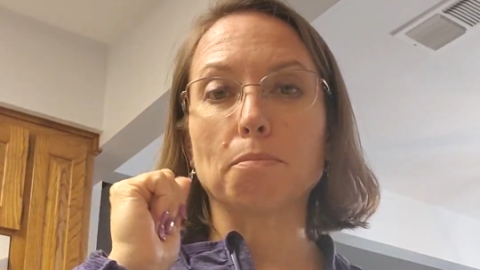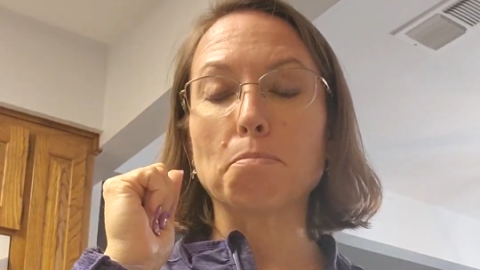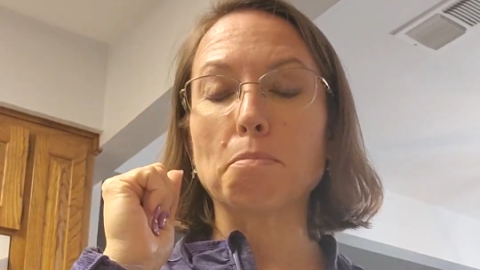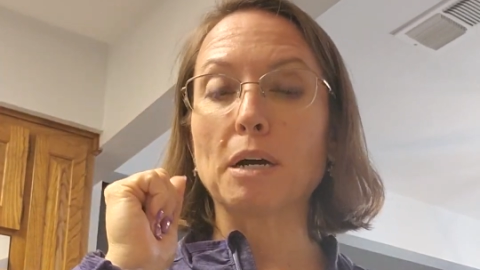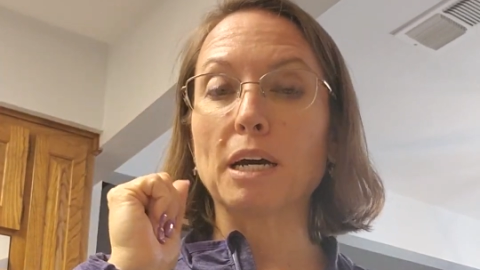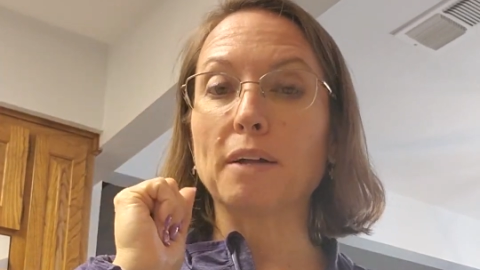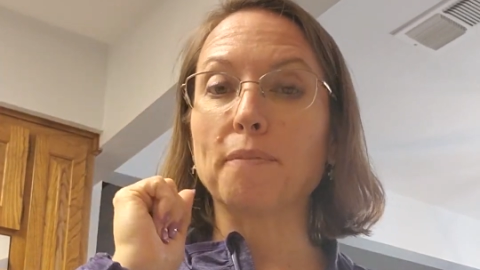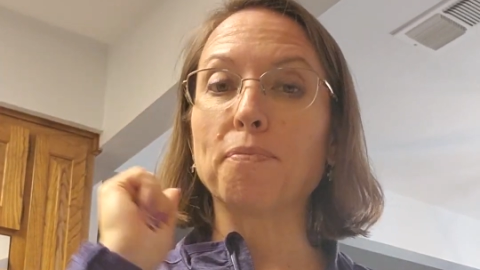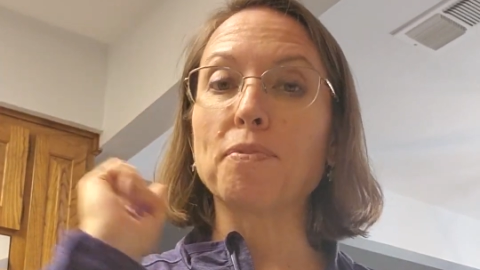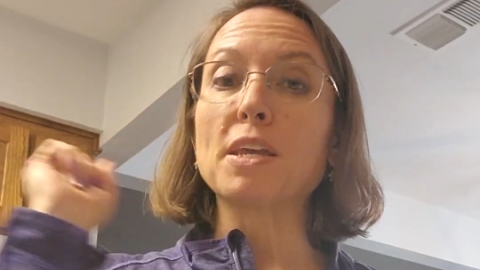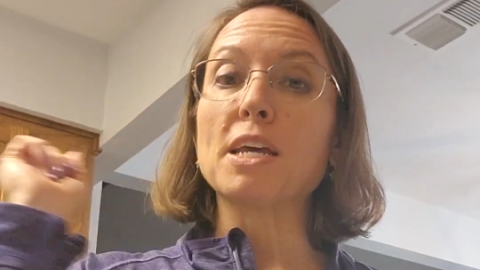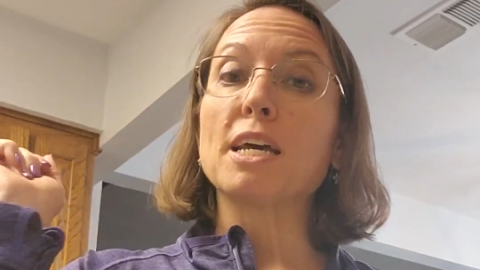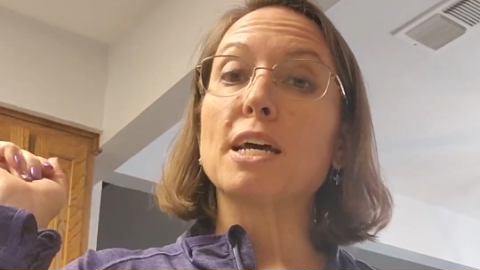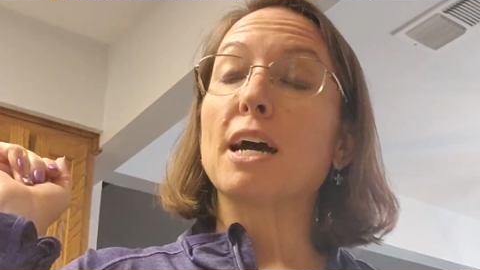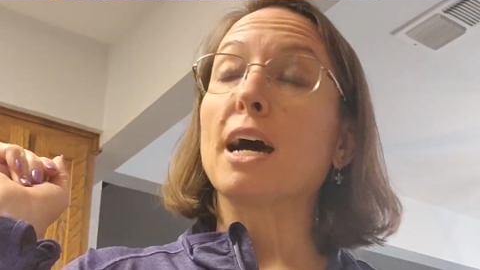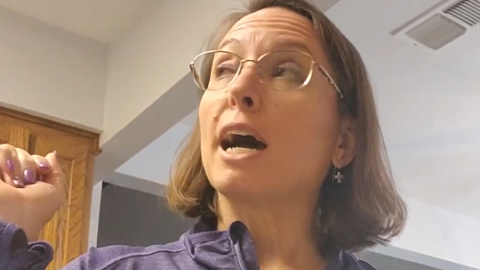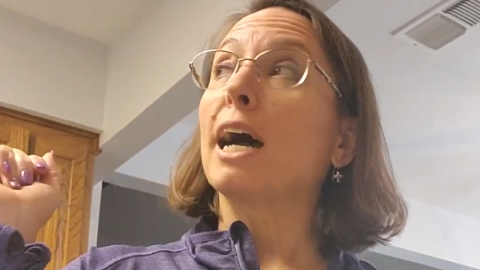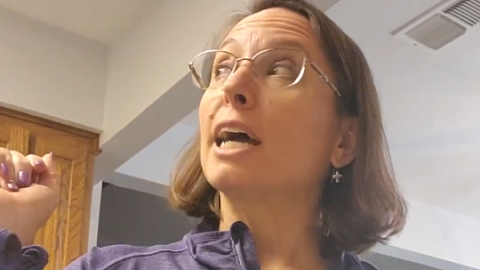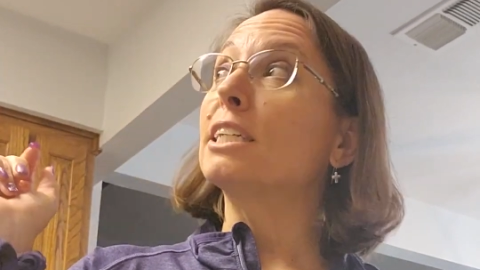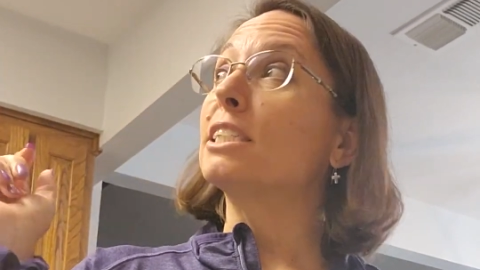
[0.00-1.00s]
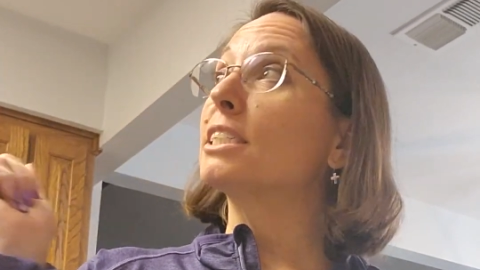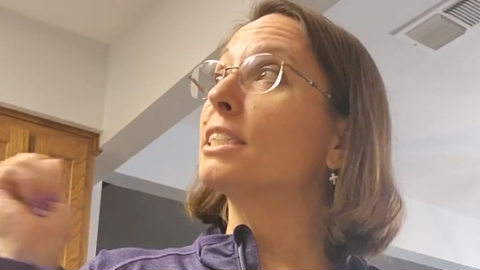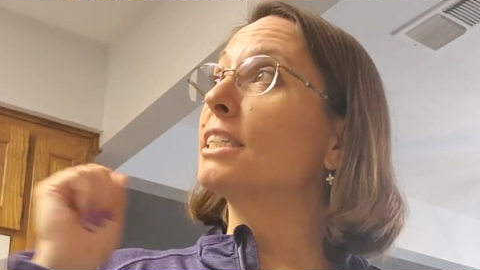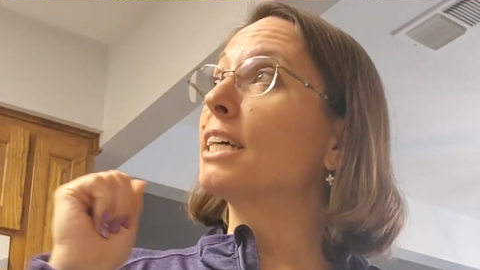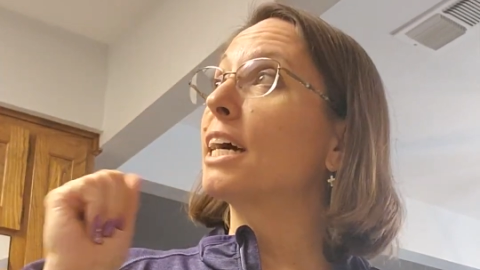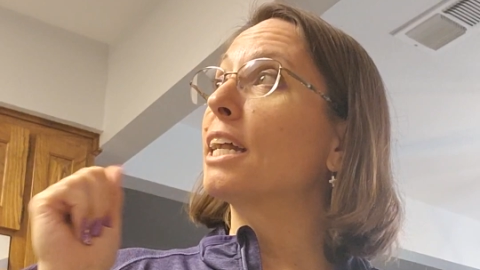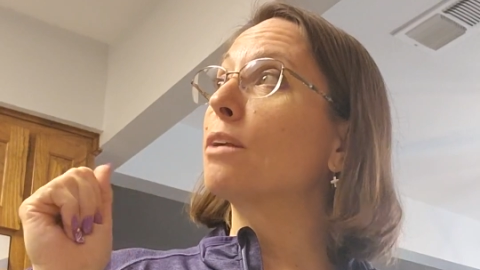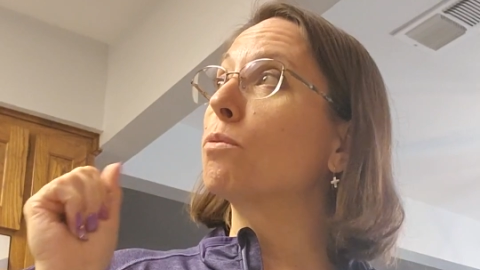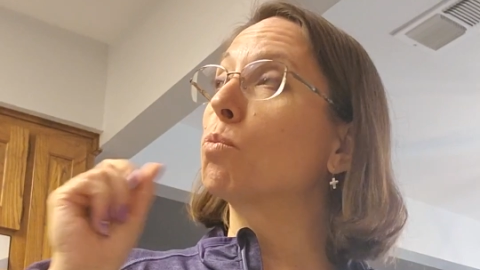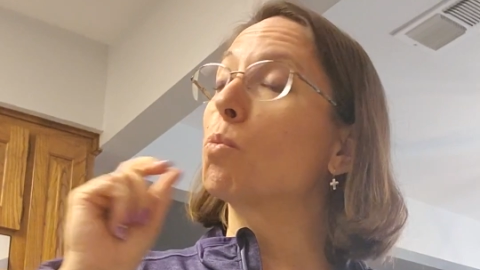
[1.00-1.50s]
But I just
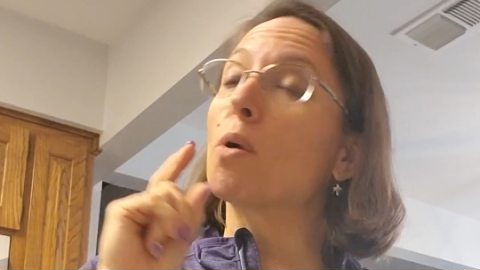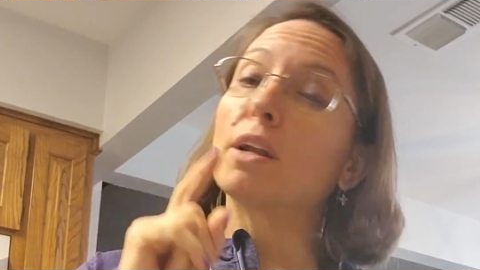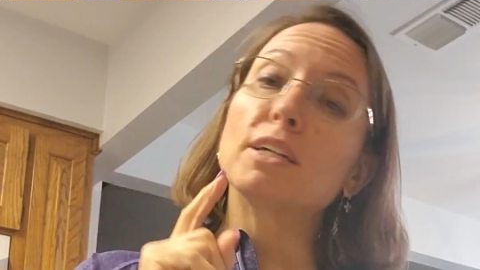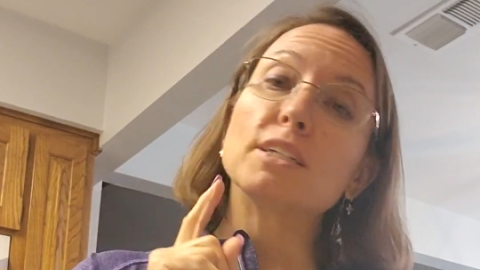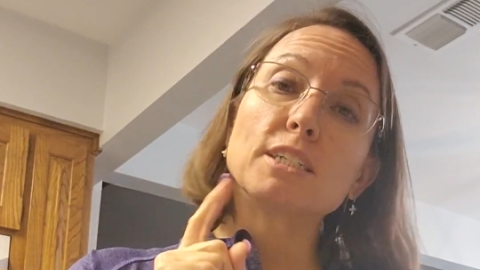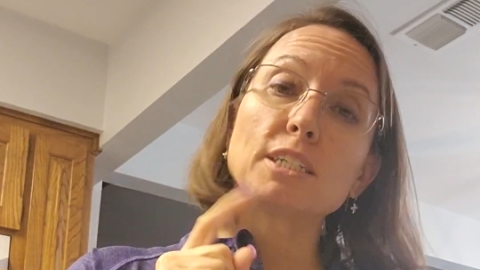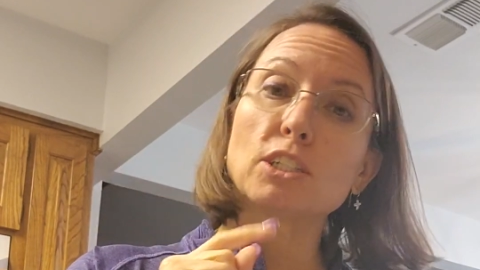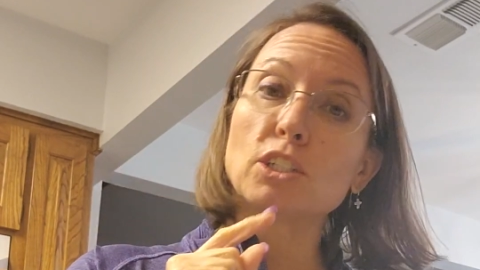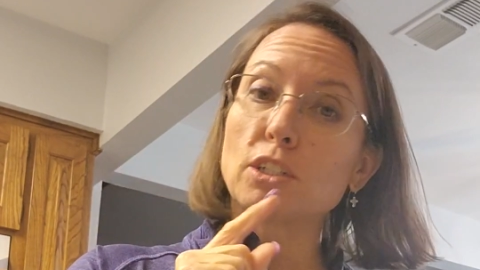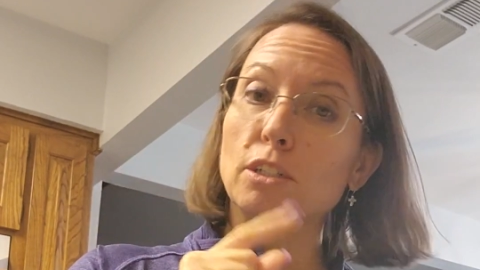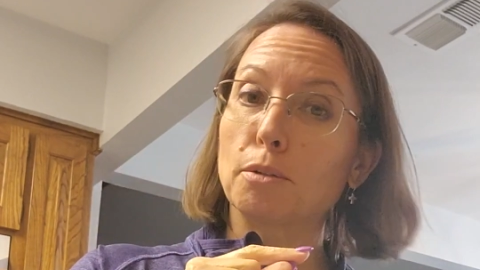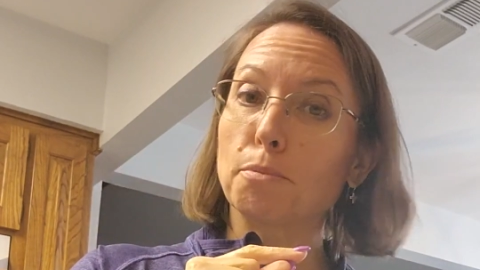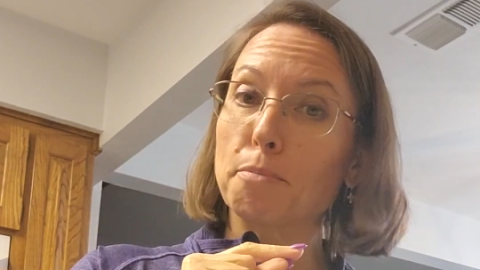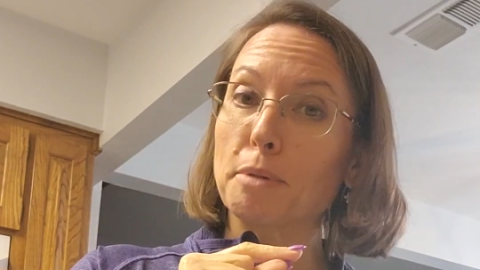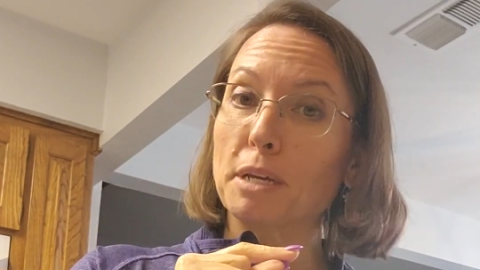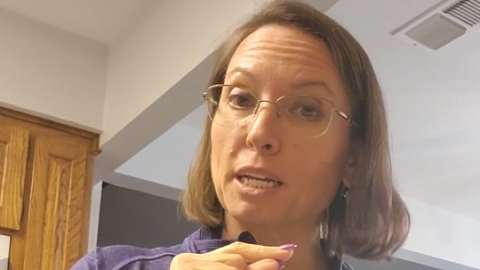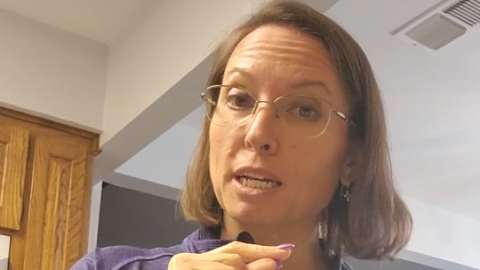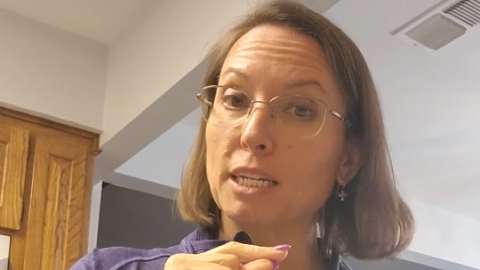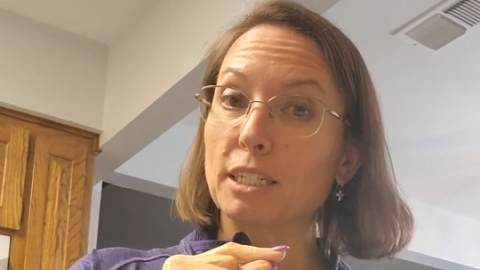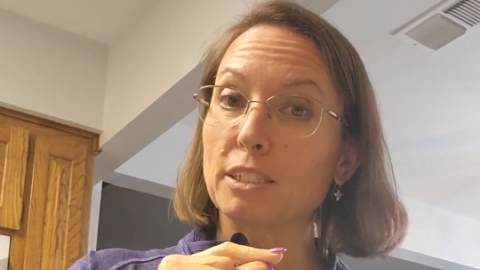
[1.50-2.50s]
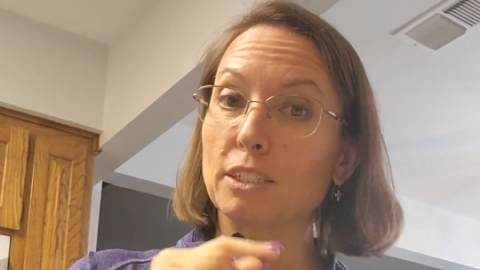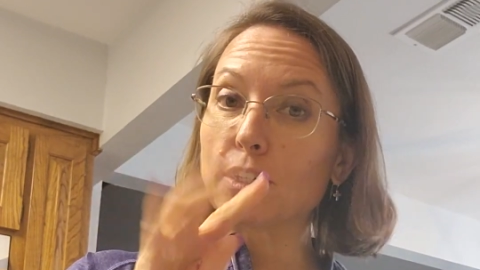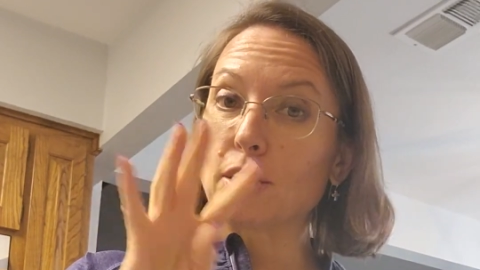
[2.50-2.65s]
added 1 additional minute,